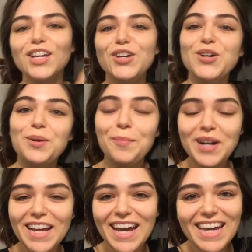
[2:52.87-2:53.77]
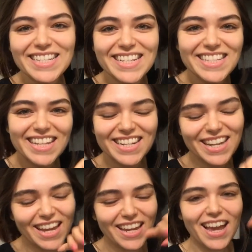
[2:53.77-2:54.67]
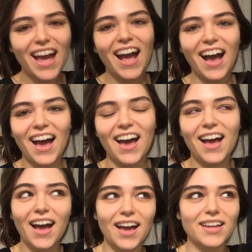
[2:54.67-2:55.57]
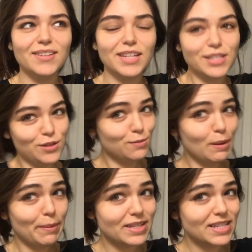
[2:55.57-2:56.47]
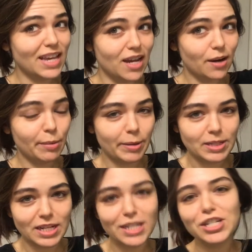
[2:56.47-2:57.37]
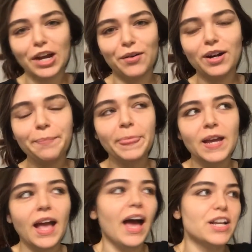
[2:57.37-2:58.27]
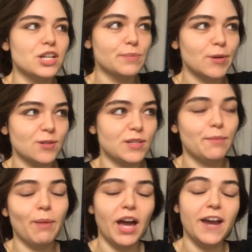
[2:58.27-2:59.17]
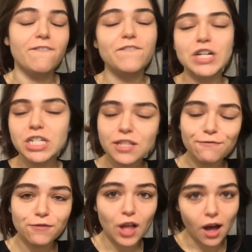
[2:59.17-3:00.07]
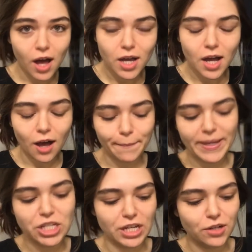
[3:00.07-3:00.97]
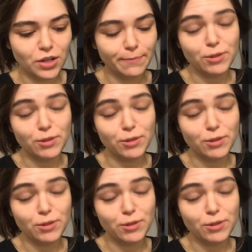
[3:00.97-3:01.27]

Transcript: Good morning, guys. It's Sunday. Excuse my messy hair. I'm about to take a shower. I just posted my first vlog on my channel, and I'm